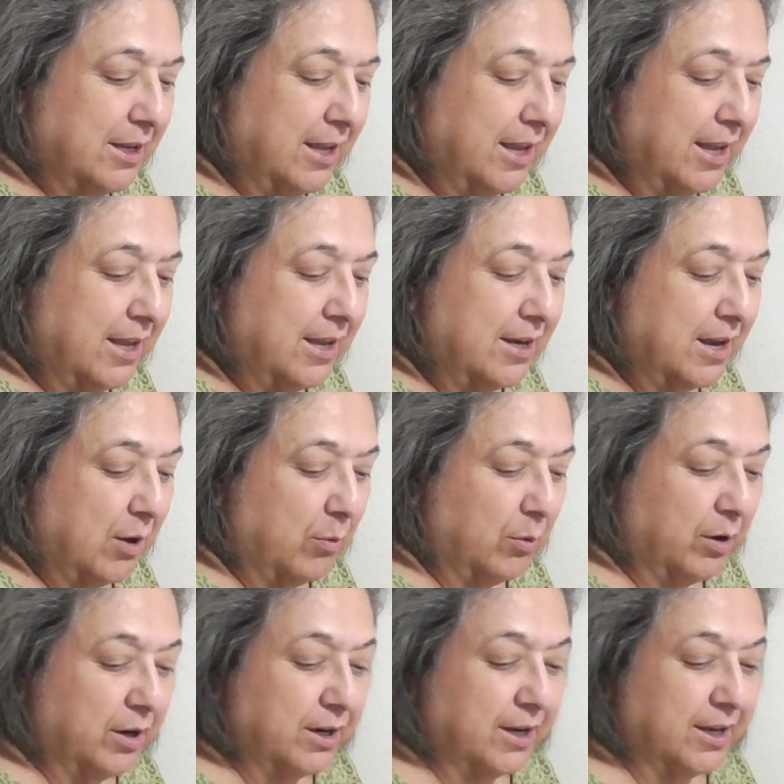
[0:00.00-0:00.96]
Okay, now
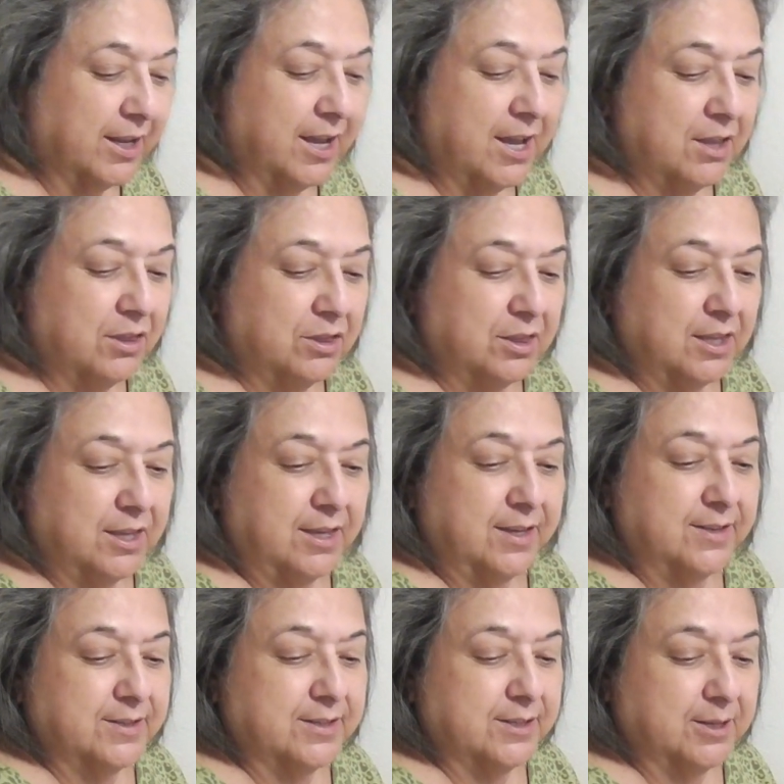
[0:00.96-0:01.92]
we're going to cut
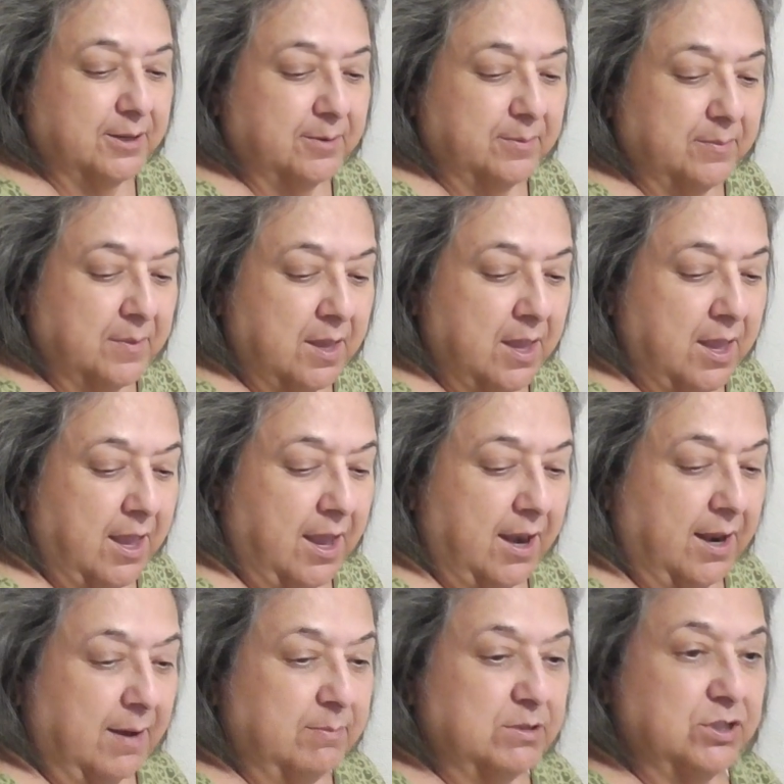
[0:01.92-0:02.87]
these,
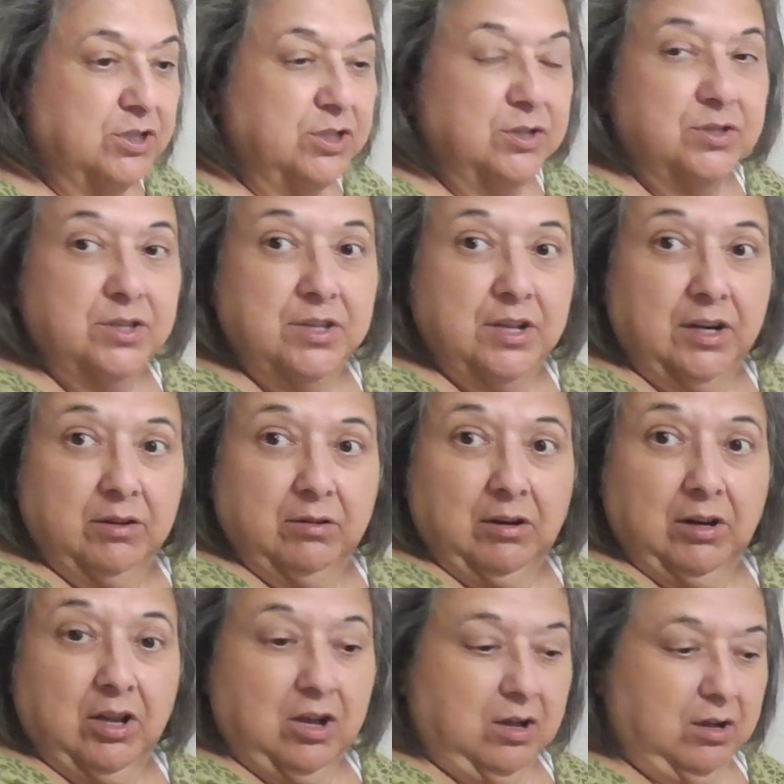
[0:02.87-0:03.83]
and I'm just using a
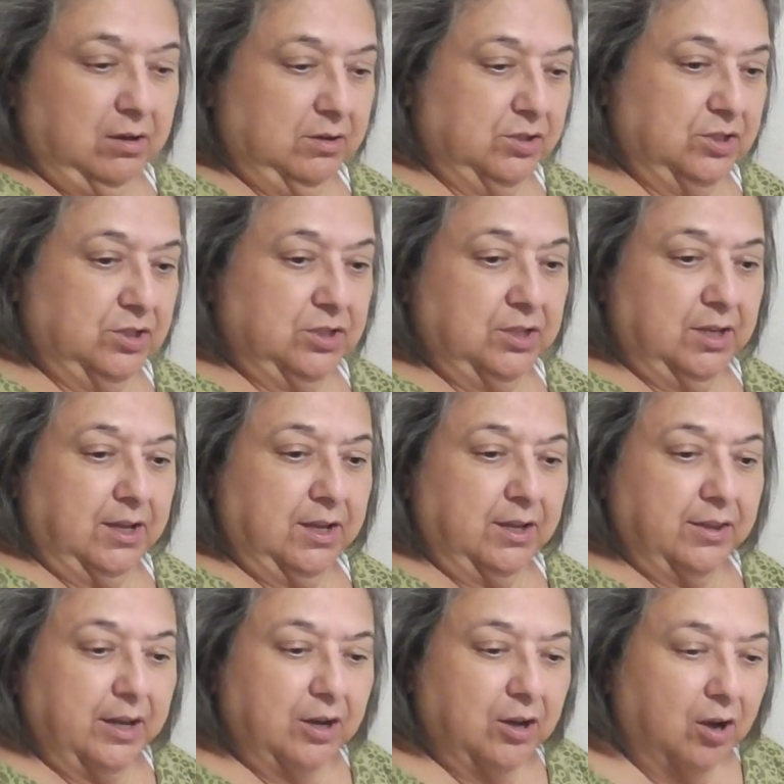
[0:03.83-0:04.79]
little long,
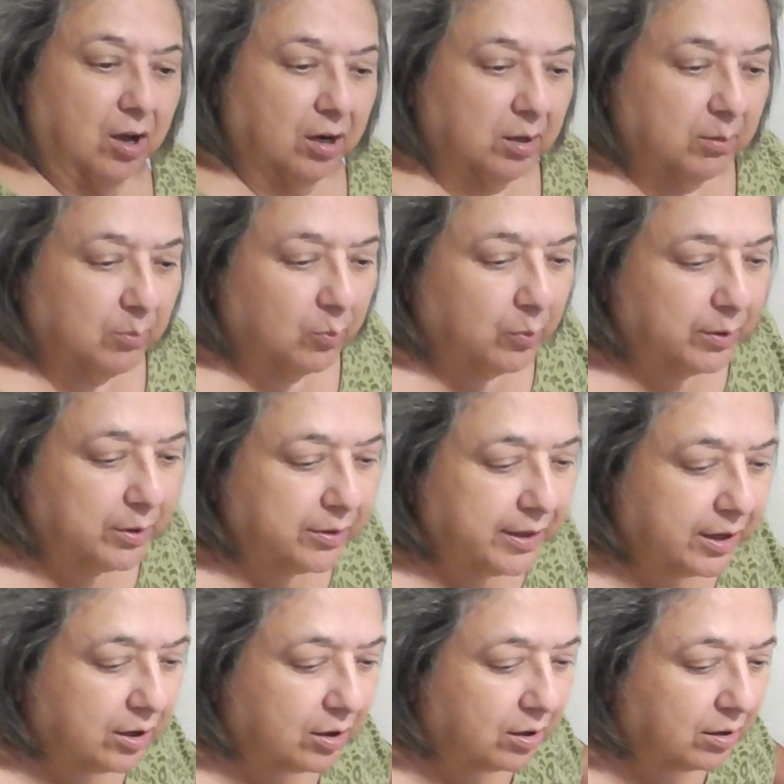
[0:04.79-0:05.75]
they call them, what do
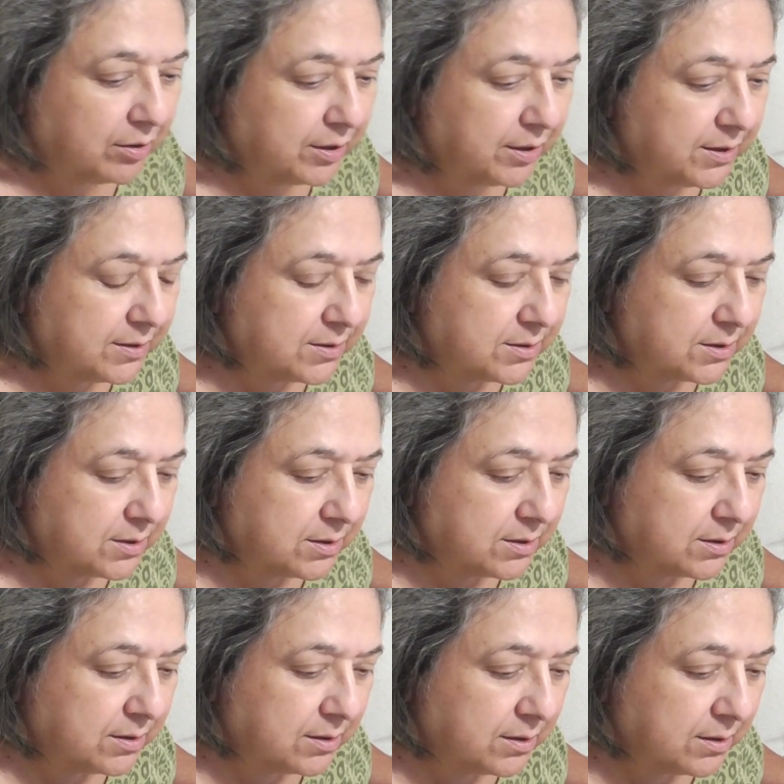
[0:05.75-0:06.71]
they call these?